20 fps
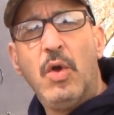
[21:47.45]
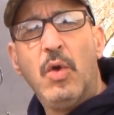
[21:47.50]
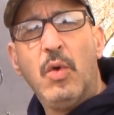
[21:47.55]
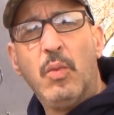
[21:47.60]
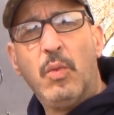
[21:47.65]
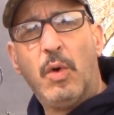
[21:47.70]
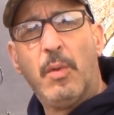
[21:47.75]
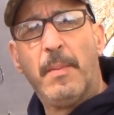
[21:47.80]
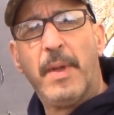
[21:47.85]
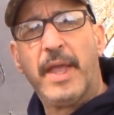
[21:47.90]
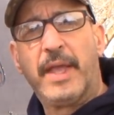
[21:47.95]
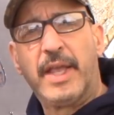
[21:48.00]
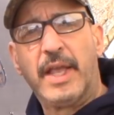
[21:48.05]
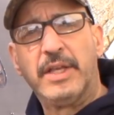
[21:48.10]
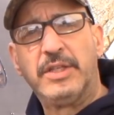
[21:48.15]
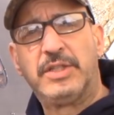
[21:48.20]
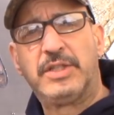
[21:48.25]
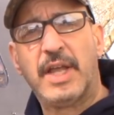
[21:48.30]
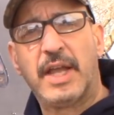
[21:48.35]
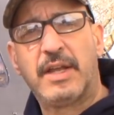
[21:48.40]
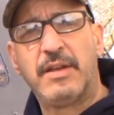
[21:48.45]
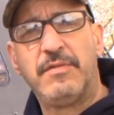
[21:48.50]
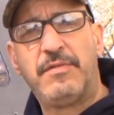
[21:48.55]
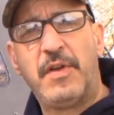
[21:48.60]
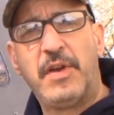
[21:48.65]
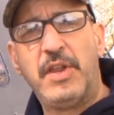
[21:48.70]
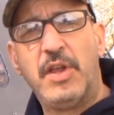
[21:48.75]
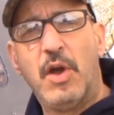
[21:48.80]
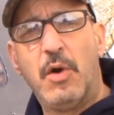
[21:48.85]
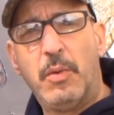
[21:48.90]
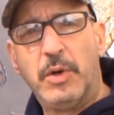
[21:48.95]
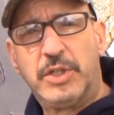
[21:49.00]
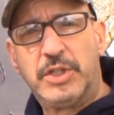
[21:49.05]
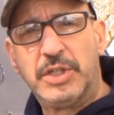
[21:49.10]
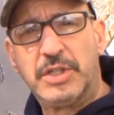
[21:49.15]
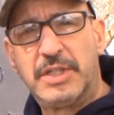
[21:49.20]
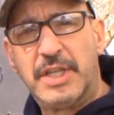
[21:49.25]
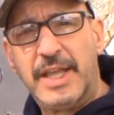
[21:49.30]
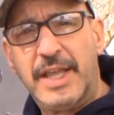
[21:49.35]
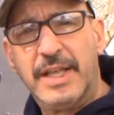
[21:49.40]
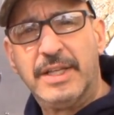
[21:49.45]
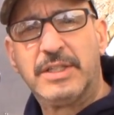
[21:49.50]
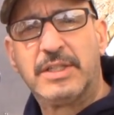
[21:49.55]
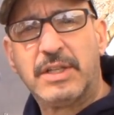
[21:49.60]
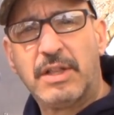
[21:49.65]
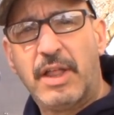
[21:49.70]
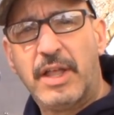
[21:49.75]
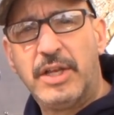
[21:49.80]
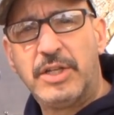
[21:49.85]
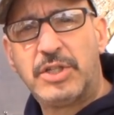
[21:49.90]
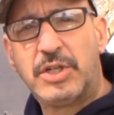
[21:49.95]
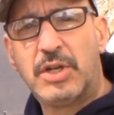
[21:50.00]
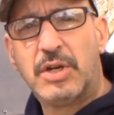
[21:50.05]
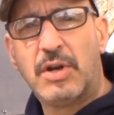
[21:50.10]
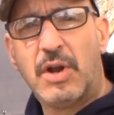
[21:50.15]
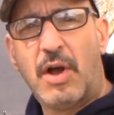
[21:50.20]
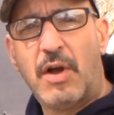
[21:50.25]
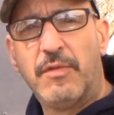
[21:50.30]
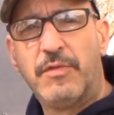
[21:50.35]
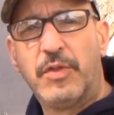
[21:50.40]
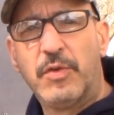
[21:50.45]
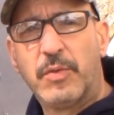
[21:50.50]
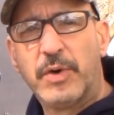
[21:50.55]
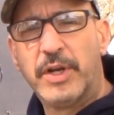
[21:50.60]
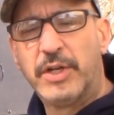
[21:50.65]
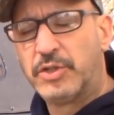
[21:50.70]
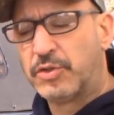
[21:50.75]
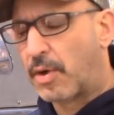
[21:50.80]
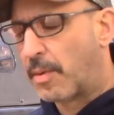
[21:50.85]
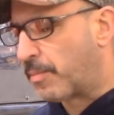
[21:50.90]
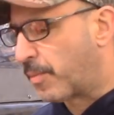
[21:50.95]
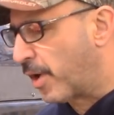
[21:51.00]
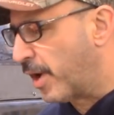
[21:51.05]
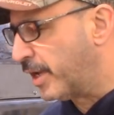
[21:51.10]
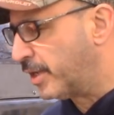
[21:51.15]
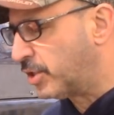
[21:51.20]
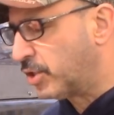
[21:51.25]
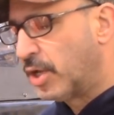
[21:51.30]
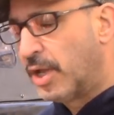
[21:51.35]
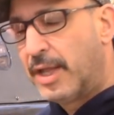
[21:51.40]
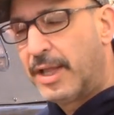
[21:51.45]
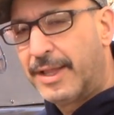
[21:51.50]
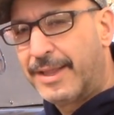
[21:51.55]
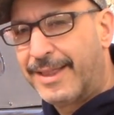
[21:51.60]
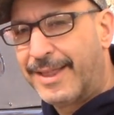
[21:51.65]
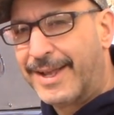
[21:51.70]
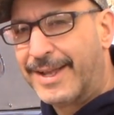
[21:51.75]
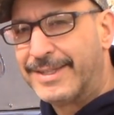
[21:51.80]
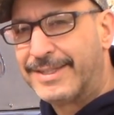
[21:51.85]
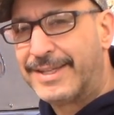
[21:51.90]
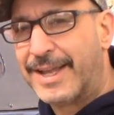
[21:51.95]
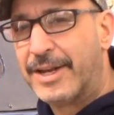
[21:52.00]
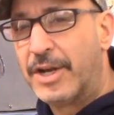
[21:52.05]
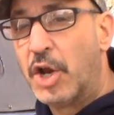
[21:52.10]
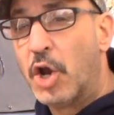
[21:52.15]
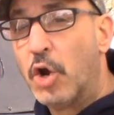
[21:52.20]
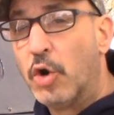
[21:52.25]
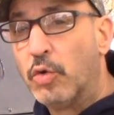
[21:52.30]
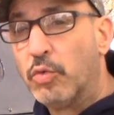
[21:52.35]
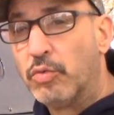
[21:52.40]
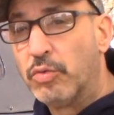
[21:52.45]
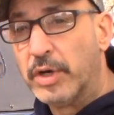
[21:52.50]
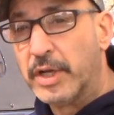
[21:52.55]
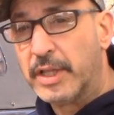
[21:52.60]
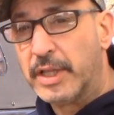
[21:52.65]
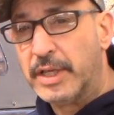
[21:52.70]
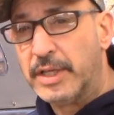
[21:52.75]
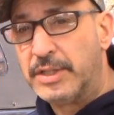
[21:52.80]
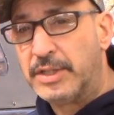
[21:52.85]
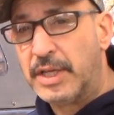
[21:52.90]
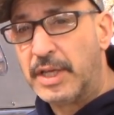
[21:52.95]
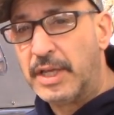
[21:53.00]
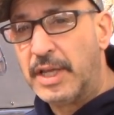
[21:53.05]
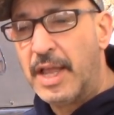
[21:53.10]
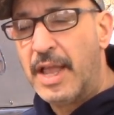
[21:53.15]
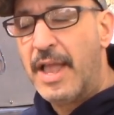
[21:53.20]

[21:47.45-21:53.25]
We'll make a second video, which is the installation of the rear drum brakes. Like I said, real easy.